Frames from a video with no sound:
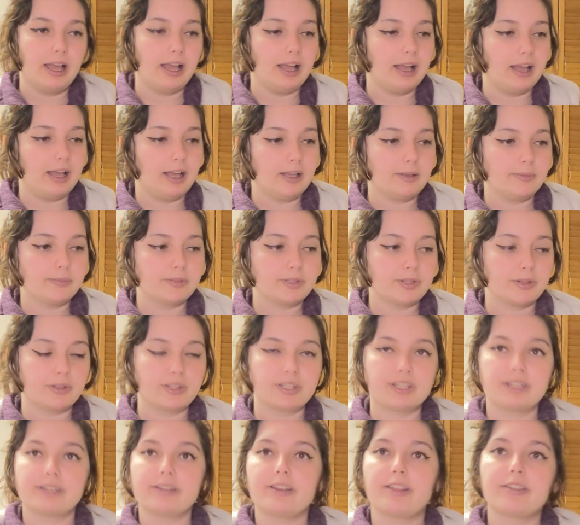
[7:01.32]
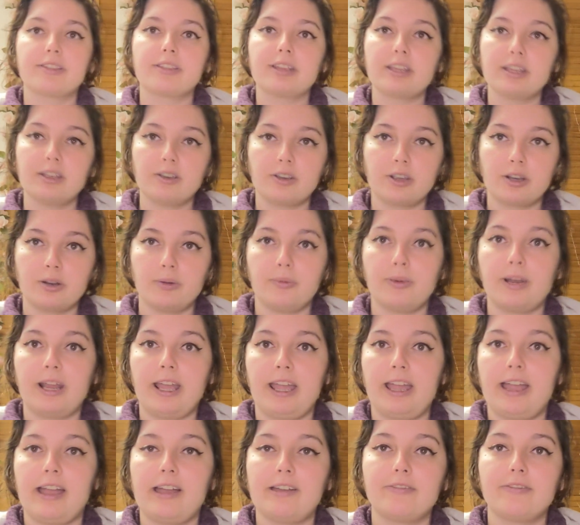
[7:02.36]
So this is another thing you're going to want to
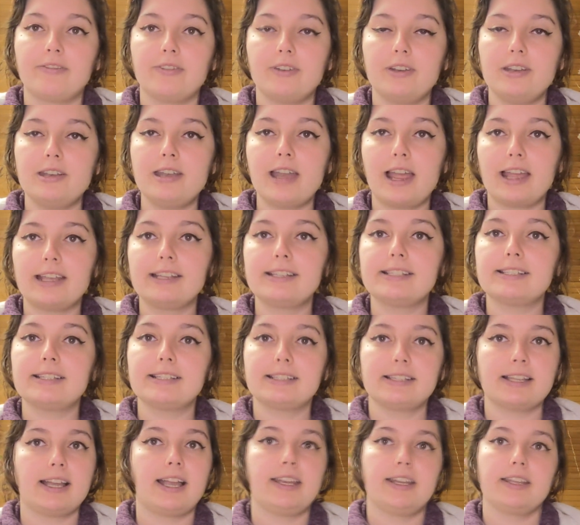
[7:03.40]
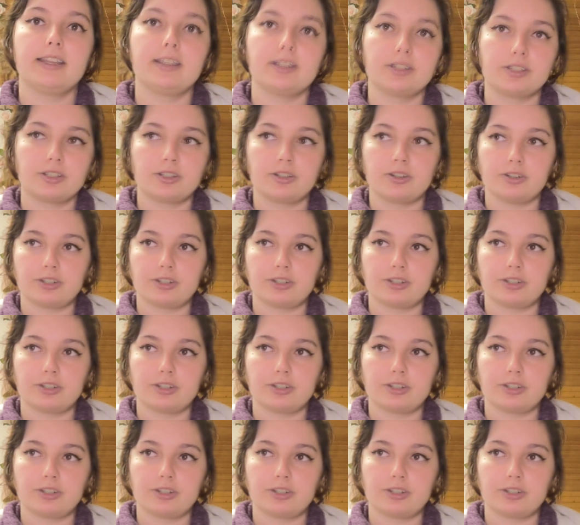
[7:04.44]
have nice and tight against